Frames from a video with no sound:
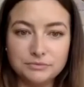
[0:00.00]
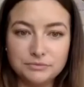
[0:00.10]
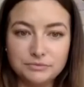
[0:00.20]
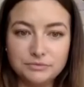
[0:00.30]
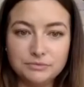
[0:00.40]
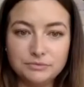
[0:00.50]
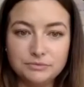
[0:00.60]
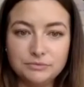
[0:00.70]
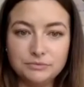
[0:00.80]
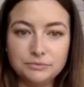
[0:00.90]

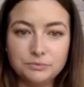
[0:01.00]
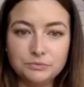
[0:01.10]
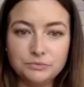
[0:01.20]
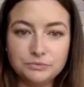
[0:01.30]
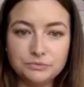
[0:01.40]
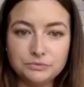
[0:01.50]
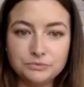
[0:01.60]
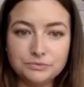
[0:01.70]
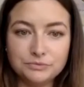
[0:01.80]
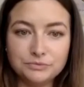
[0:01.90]

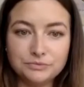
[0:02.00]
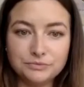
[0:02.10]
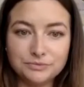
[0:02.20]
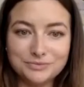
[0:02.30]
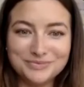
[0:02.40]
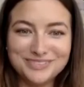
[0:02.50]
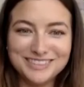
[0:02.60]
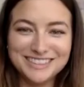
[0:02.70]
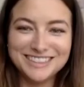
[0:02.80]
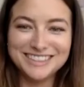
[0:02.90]

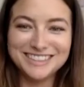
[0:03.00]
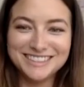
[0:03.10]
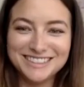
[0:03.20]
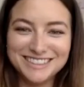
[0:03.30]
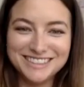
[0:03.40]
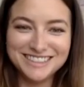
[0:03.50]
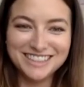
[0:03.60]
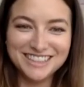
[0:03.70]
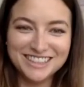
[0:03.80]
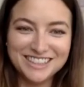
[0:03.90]

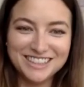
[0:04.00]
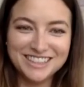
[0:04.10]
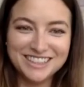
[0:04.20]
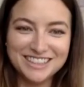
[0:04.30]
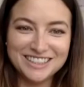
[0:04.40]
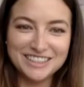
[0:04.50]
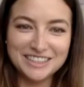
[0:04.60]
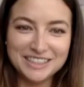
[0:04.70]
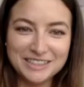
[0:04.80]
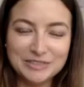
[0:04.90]

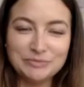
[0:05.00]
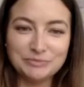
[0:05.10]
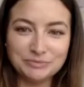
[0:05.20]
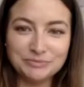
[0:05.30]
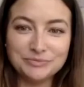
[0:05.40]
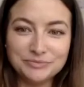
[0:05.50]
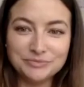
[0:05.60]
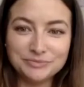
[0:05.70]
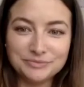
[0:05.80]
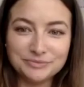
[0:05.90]

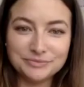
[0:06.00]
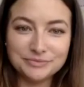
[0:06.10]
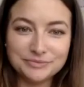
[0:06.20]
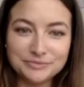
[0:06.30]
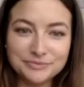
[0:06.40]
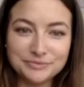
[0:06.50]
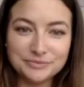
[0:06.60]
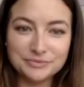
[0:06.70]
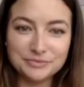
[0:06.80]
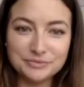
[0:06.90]

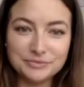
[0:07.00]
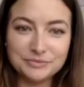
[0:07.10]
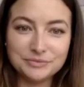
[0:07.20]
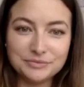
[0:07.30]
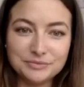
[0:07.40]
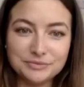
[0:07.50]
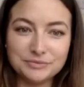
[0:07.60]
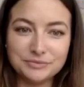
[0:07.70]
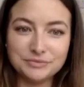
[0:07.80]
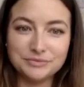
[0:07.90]
The person shown says nothing.